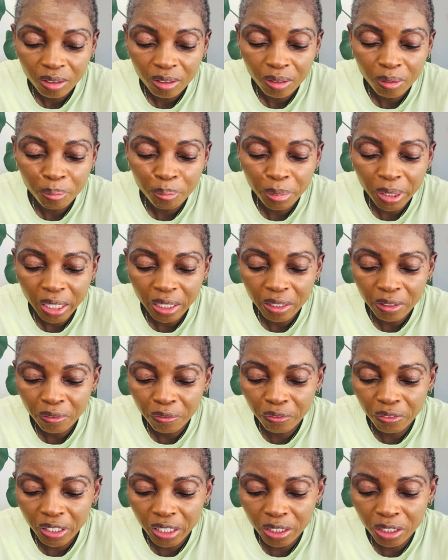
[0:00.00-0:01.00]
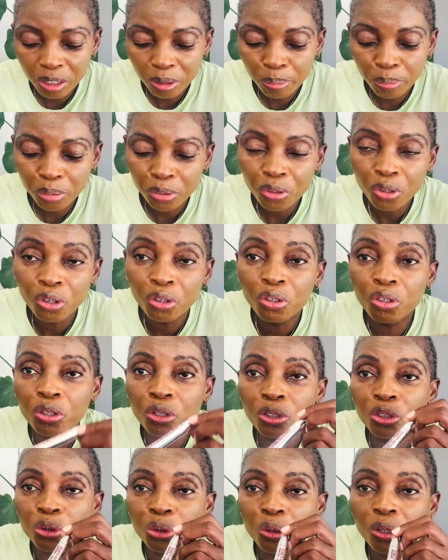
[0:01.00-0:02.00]
Benefit Brow
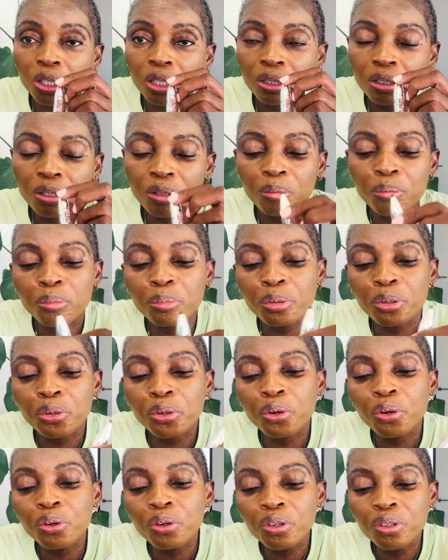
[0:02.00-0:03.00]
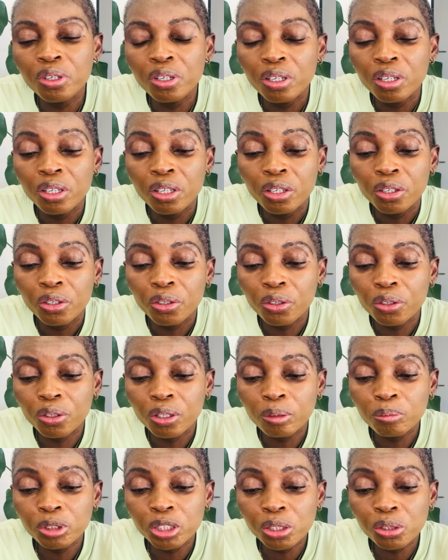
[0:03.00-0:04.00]
Contour Pro. You know,
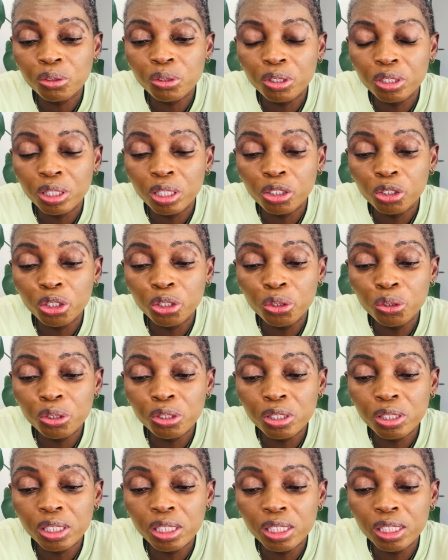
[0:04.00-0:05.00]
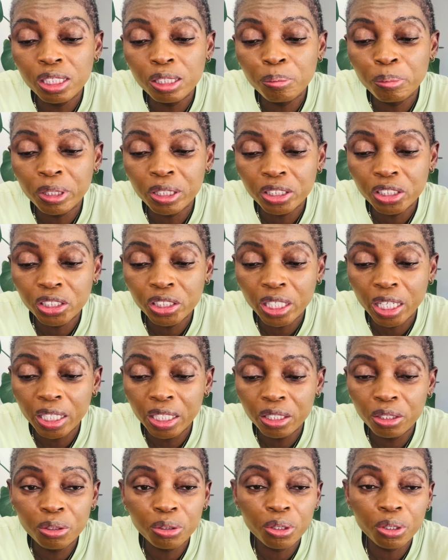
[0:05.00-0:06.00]
I'm just gonna use the deeper
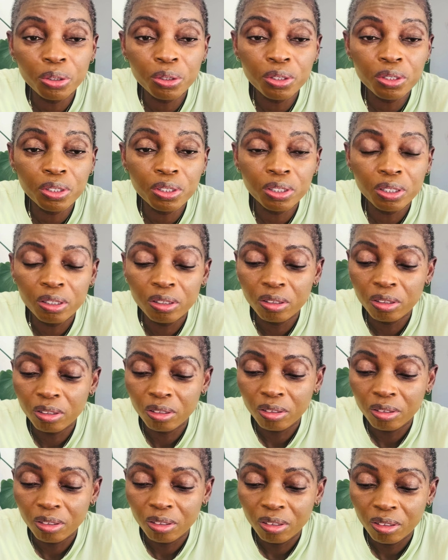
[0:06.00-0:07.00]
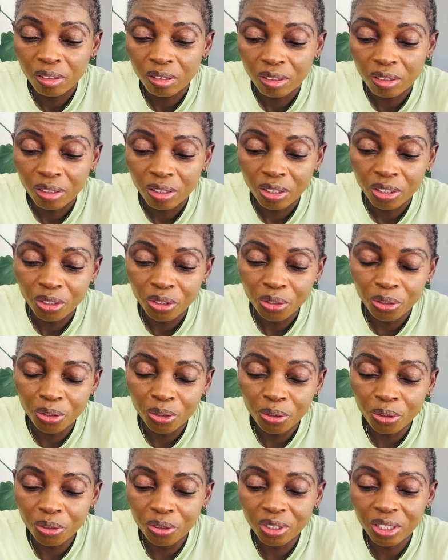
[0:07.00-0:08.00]
shade because, you
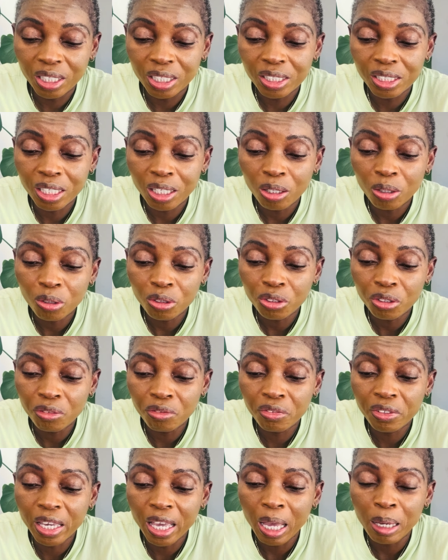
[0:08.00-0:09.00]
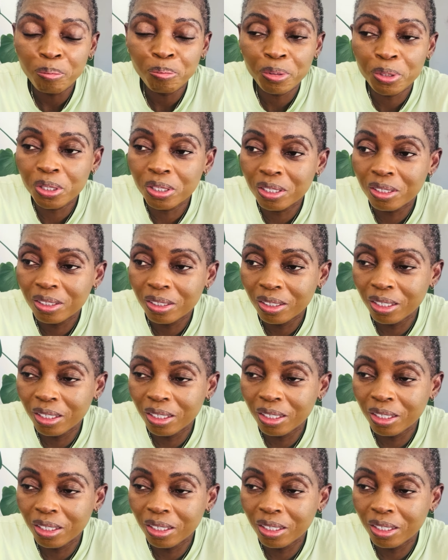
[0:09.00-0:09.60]
know, there's a lot of gaps